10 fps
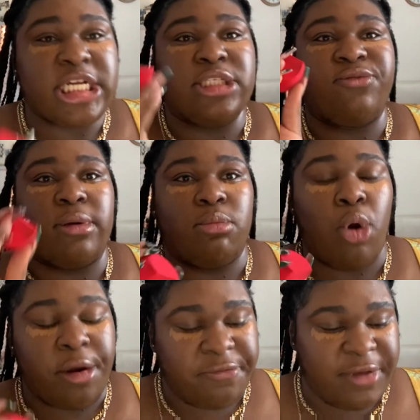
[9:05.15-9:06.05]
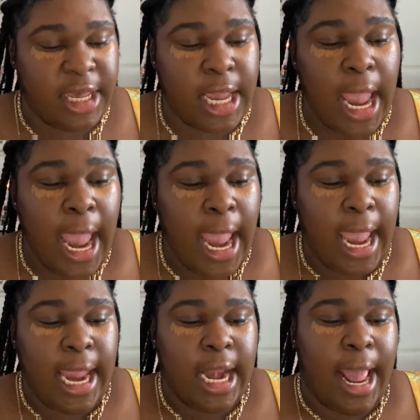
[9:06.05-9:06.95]
It's from Morphe,
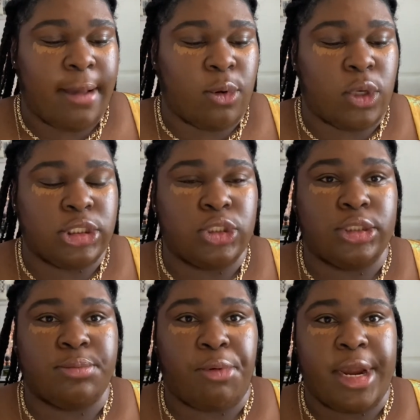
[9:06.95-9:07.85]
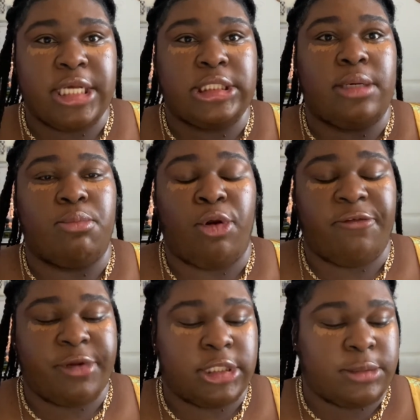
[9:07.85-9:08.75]
and I am going to spray some
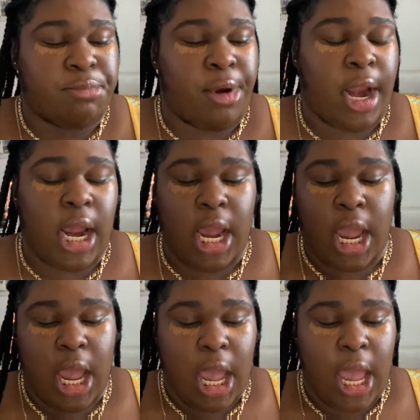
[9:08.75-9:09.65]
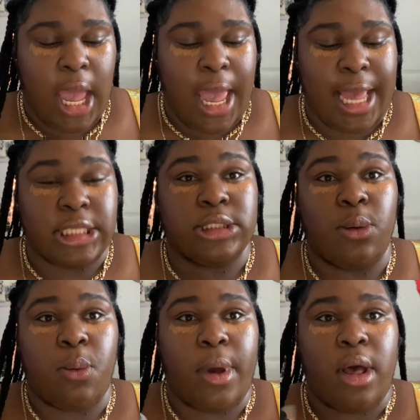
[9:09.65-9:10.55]
Morphe spray as
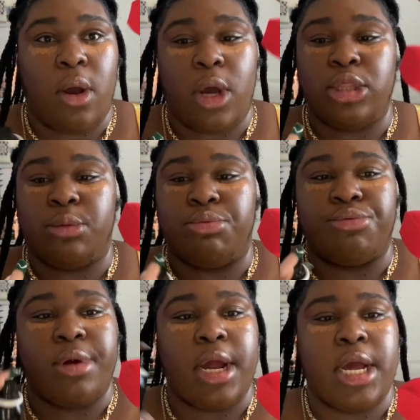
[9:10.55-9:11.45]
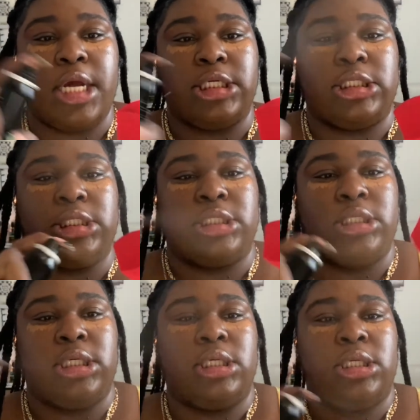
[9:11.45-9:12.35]
well on the brush.
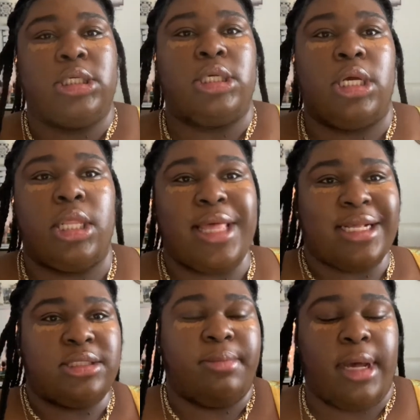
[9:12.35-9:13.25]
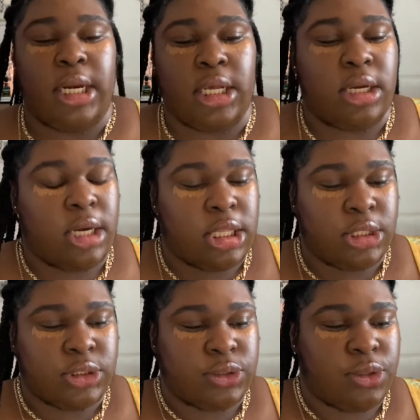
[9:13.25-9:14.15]
That's about it.
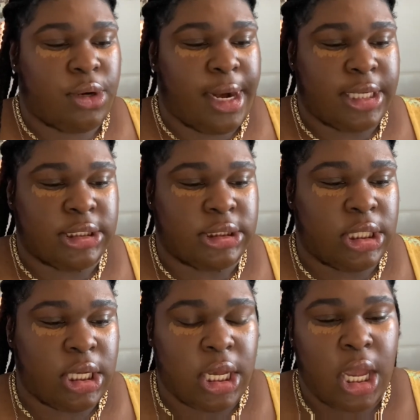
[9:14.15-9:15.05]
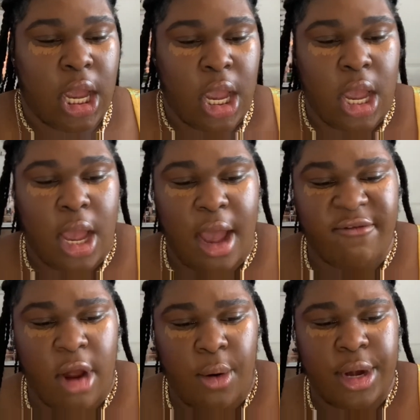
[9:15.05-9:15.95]
Nothing too crazy.
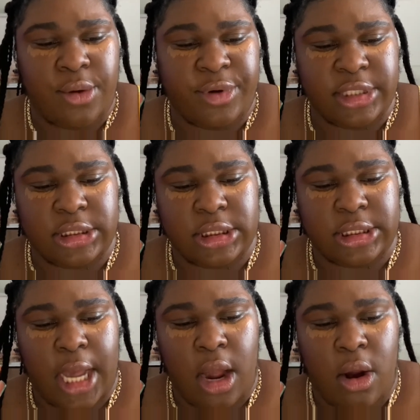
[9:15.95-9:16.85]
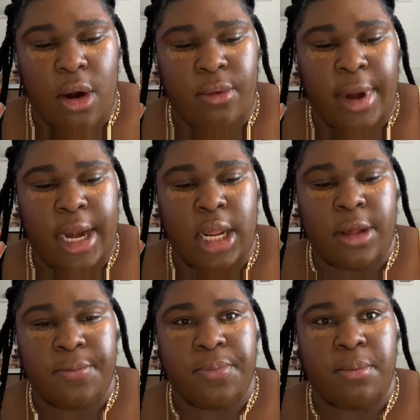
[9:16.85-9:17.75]
I've already rinsed this out
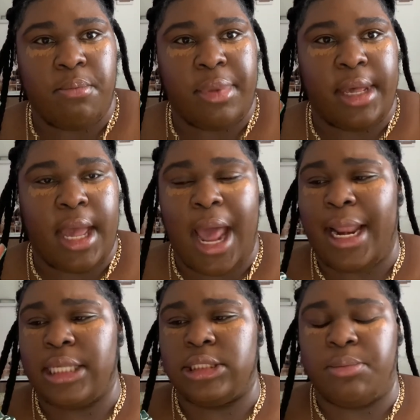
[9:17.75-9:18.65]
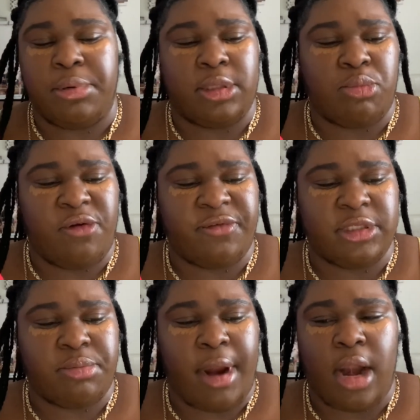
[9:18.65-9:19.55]
already, but I like to put the Morphe
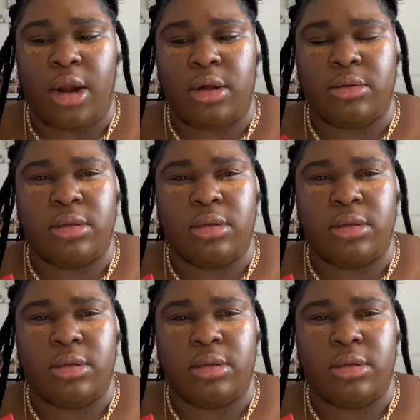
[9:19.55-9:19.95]
spray. I don't know.